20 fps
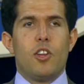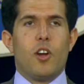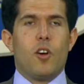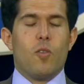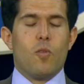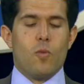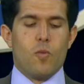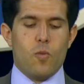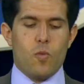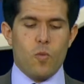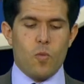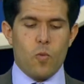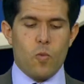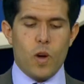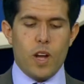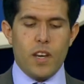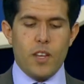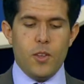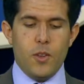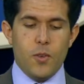know,
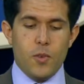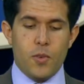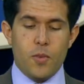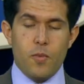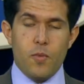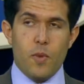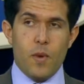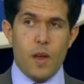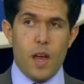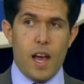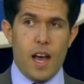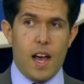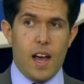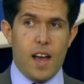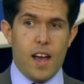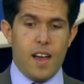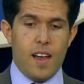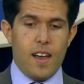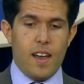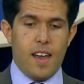when you
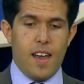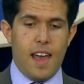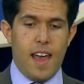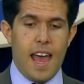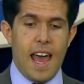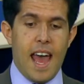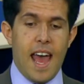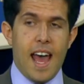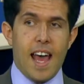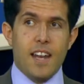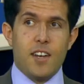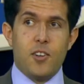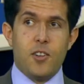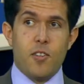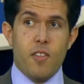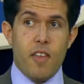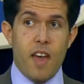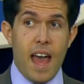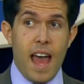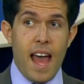add to
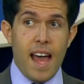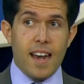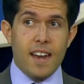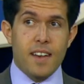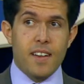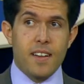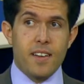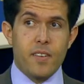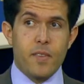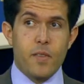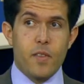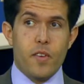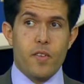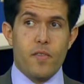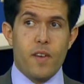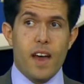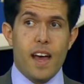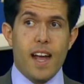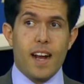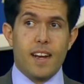that the
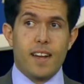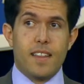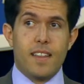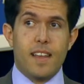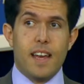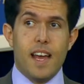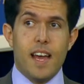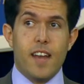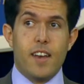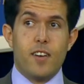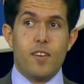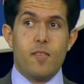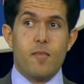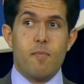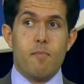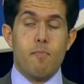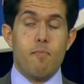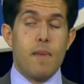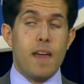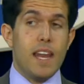fact that
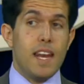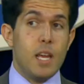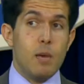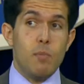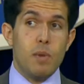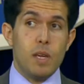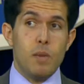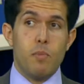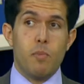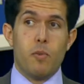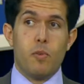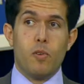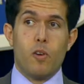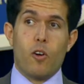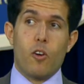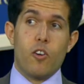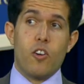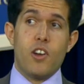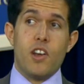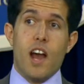many people
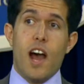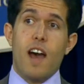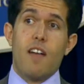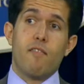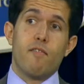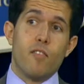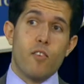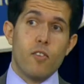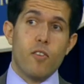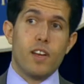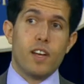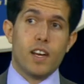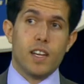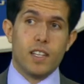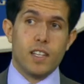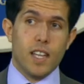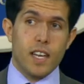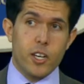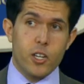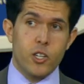are not voting on
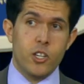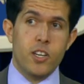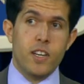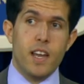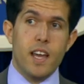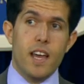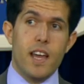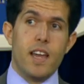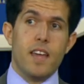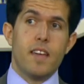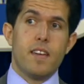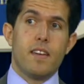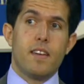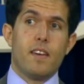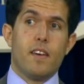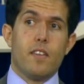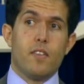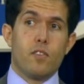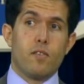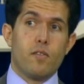election day,
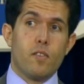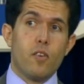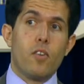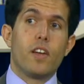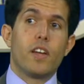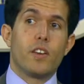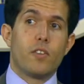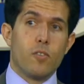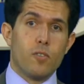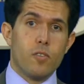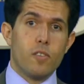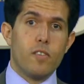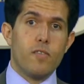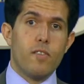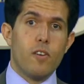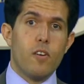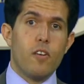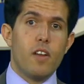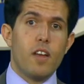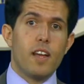that they're voting in early
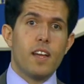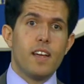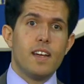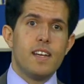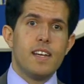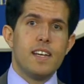voting,